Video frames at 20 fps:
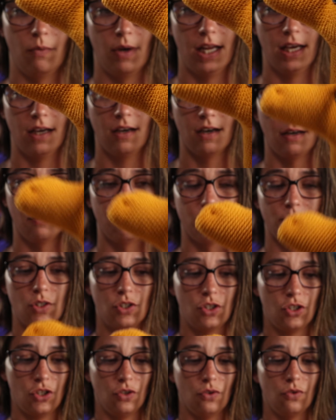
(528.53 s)
when it
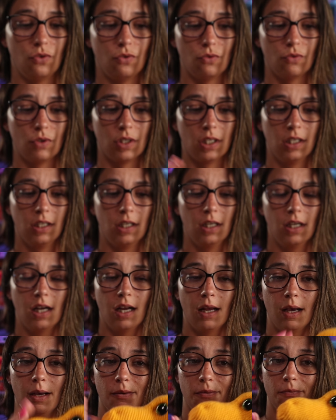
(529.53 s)
comes to
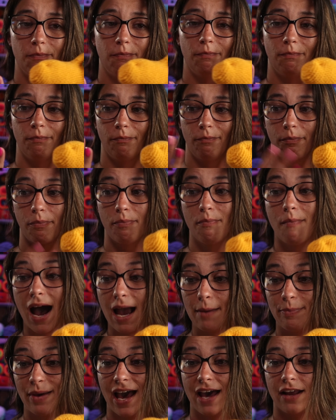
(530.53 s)

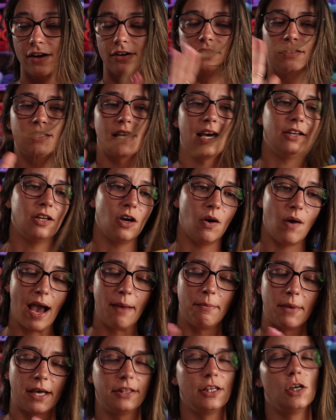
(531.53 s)
my patterns. I know
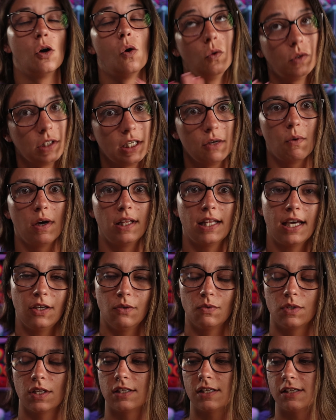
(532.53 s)
I'm not the only one that
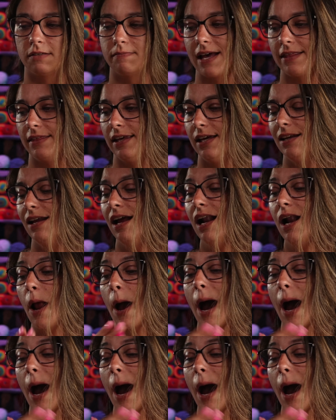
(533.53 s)
uses this method.